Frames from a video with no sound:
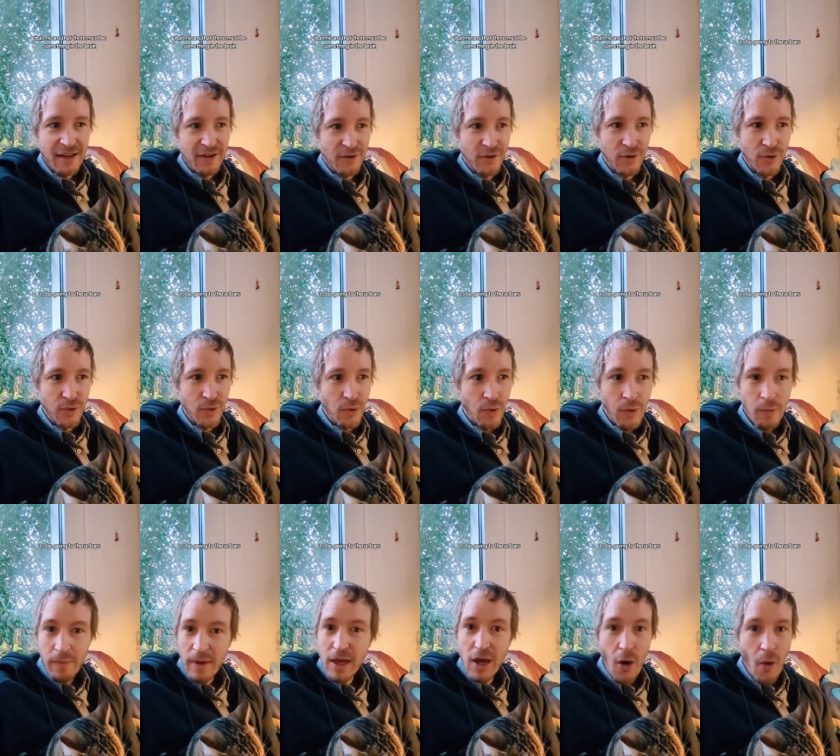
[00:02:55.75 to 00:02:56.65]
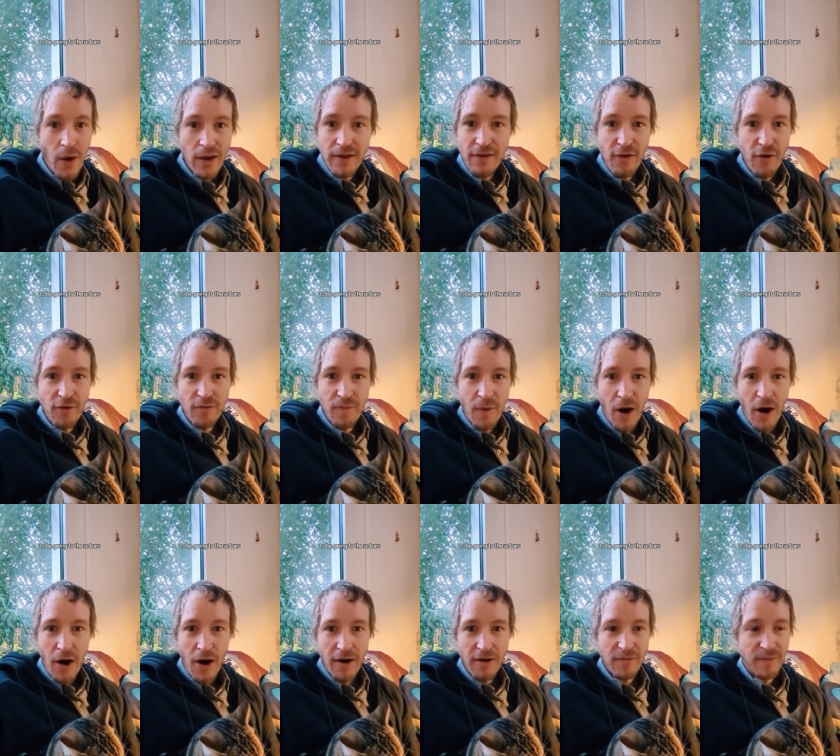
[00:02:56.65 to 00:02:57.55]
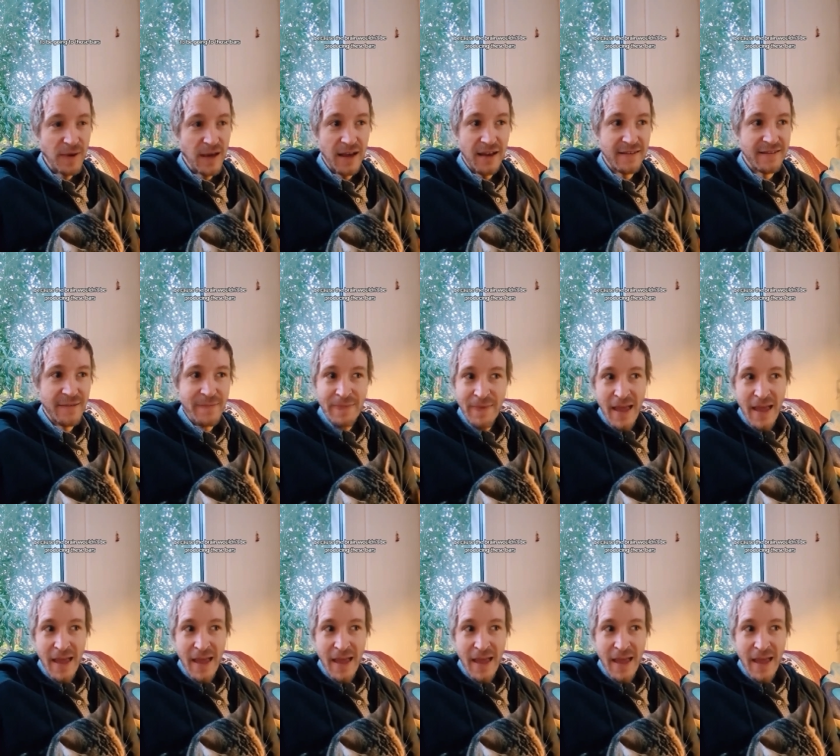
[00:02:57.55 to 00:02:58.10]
to be going to those bars, because